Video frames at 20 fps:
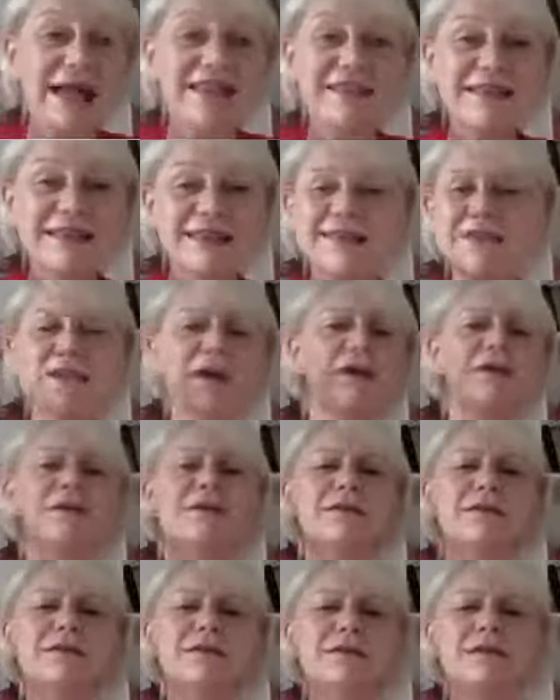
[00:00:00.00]
madness. You
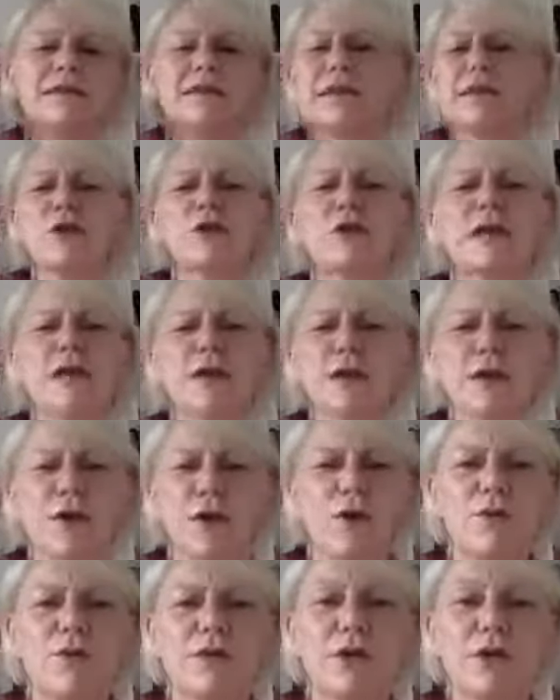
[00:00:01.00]
know, you think,
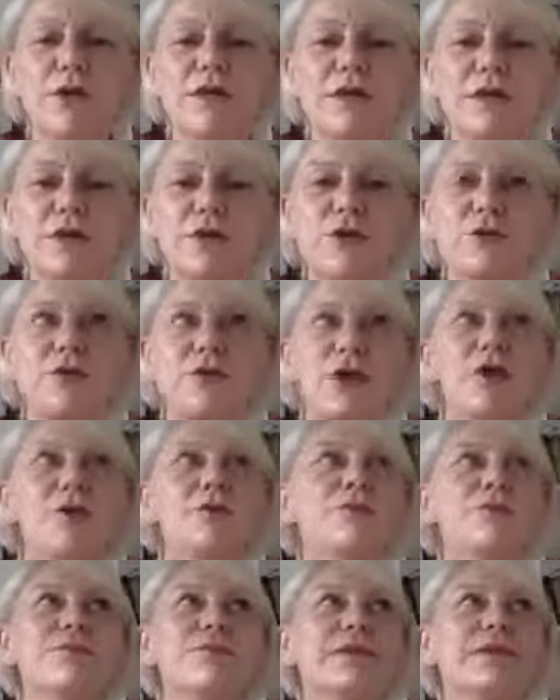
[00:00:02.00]
oh, you
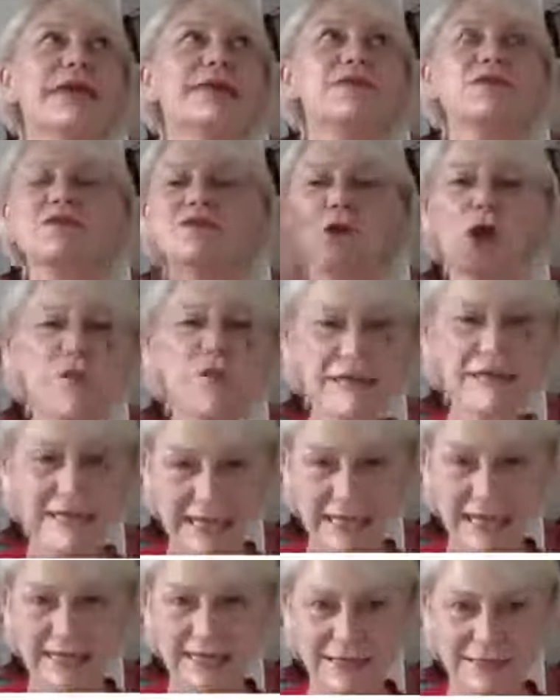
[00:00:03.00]
don't, it's so
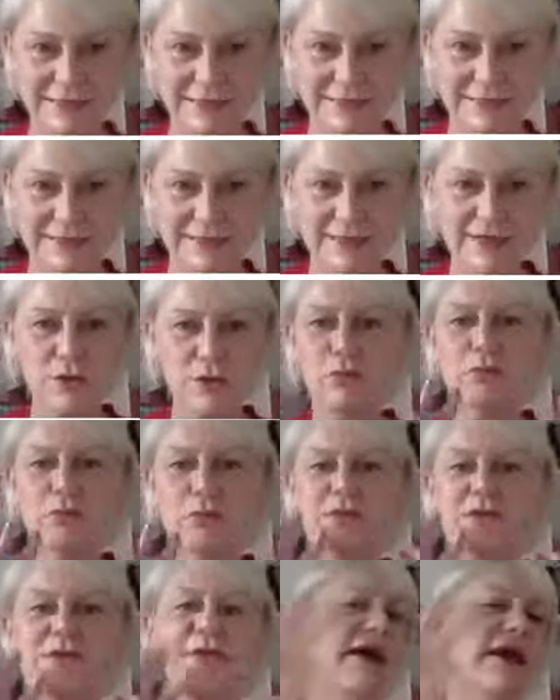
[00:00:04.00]
ridiculous that
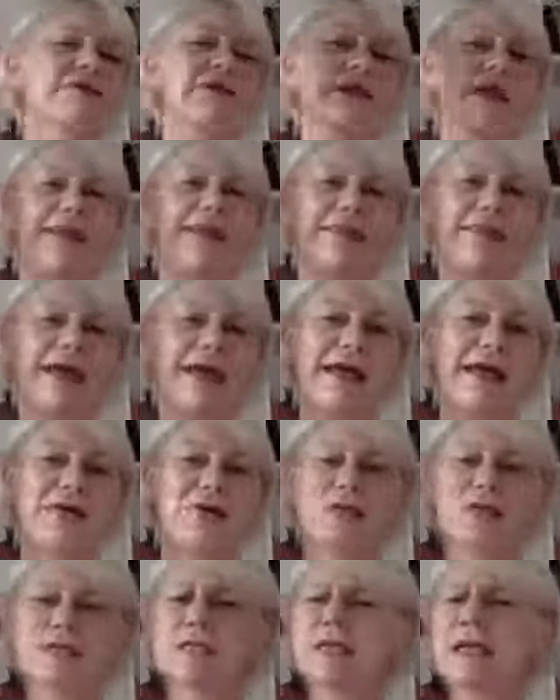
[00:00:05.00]
you'll never get
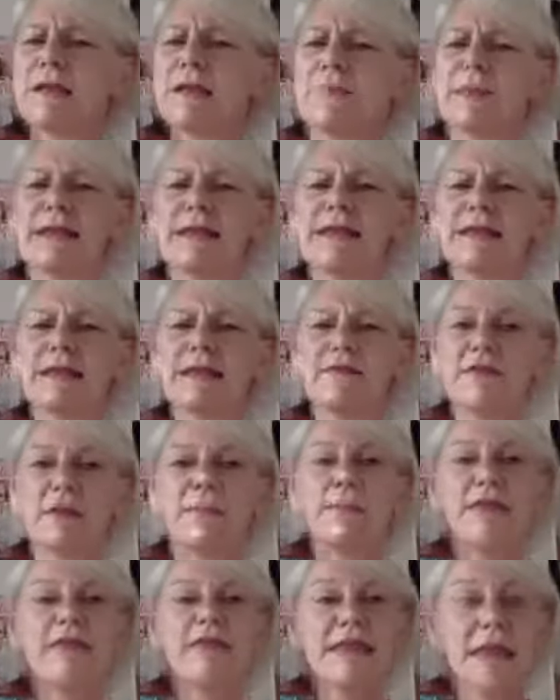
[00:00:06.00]
there. Just think bigger than
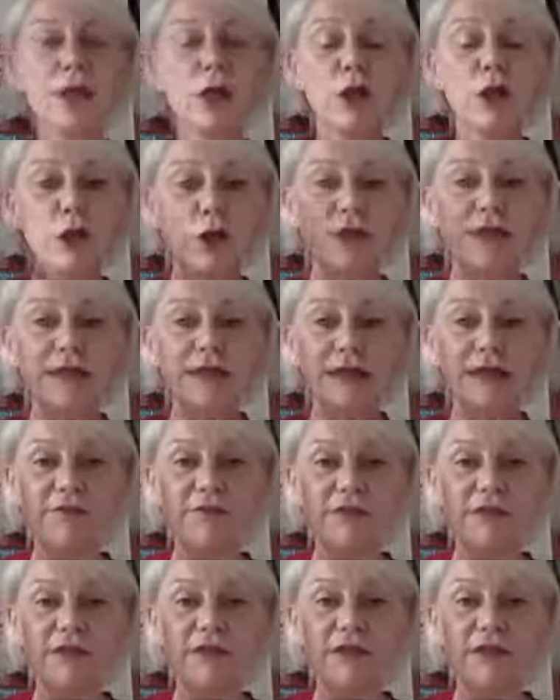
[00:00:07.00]
it. But then look at
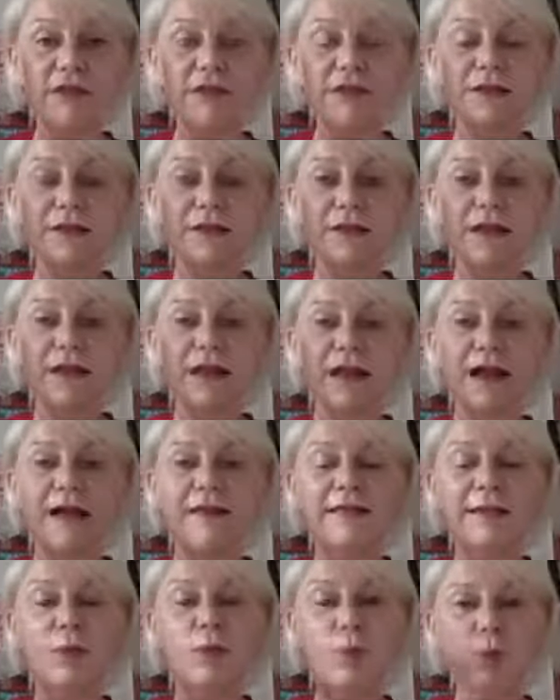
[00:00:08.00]
that vision.
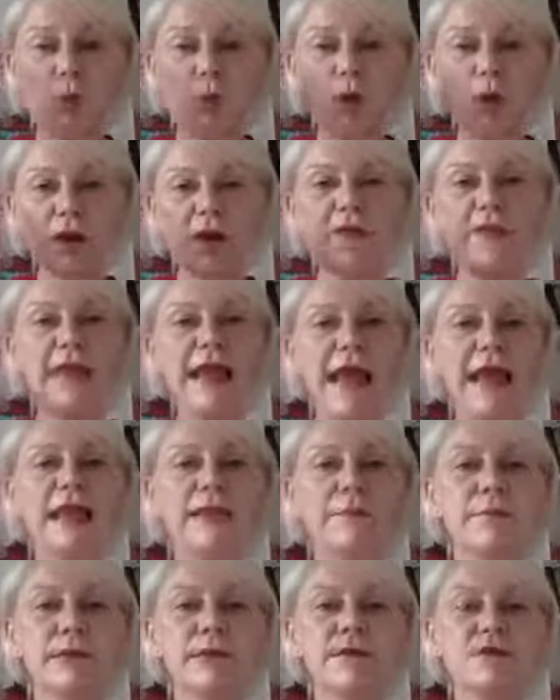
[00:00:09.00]
I think, well, what are the
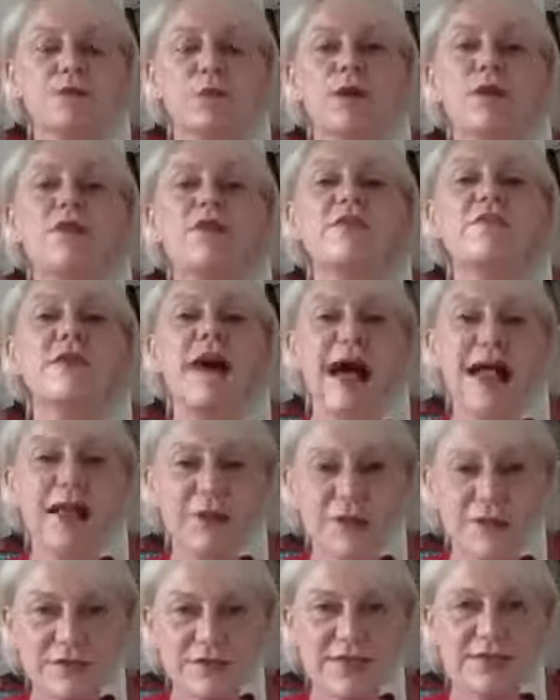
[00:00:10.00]
elements? What are the
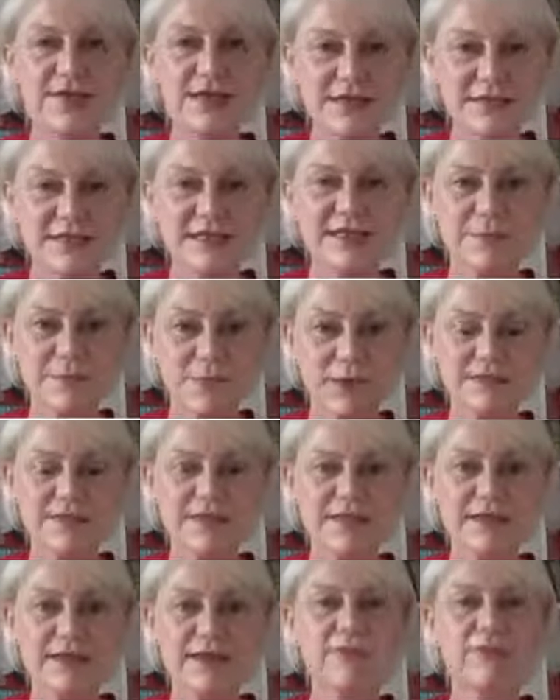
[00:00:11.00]
values that that's
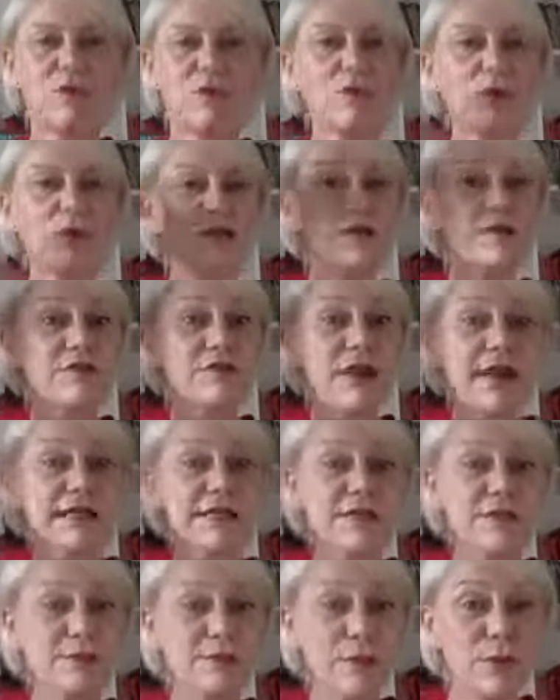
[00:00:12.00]
expressing? If you wanted to
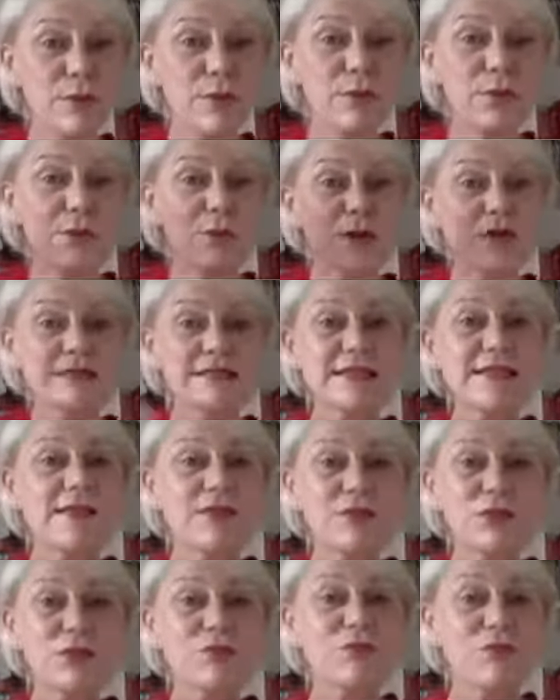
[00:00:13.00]
fly to the moon, what is it
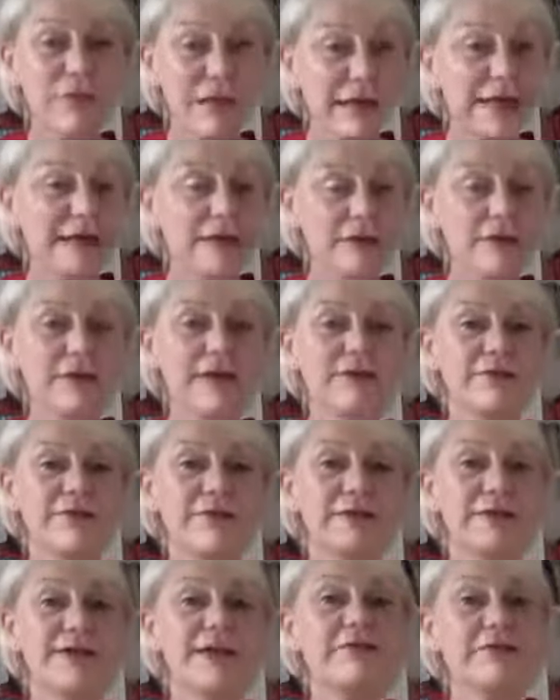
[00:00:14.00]
that you're really
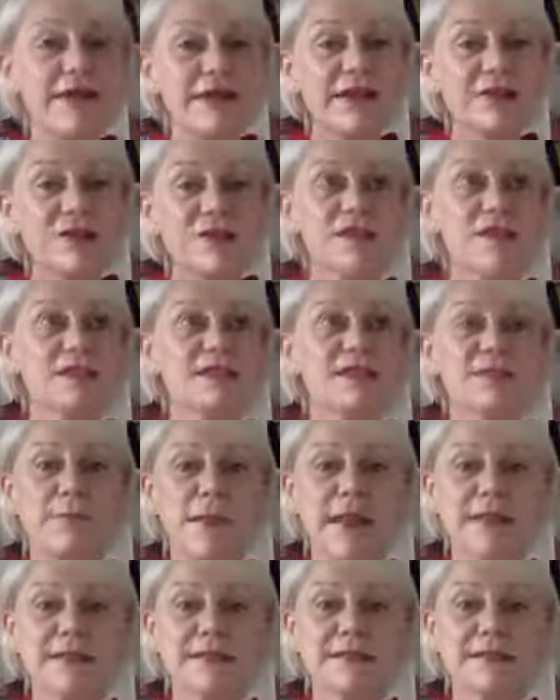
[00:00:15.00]
craving? Adventure,
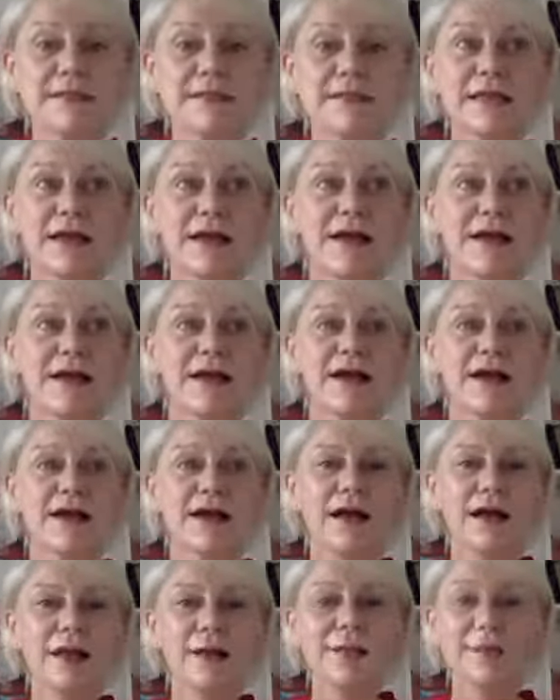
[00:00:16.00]
space,
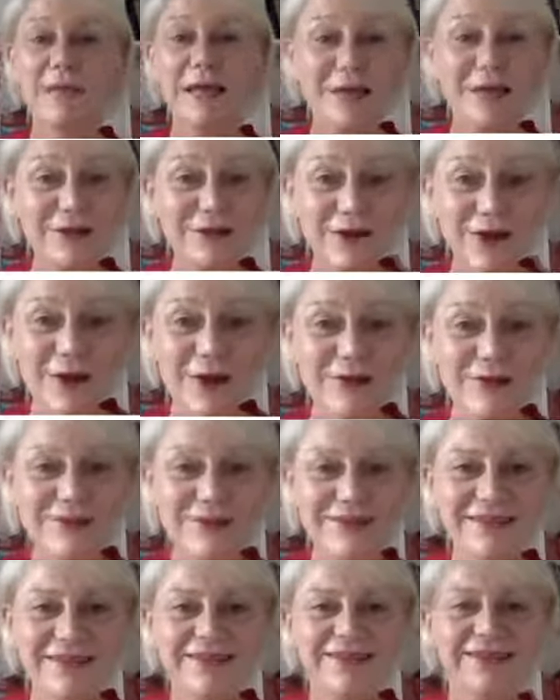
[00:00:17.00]
being
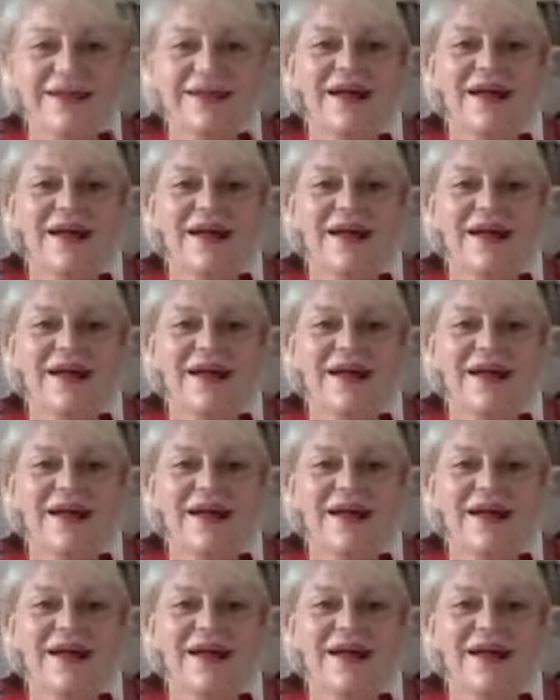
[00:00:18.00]
alone.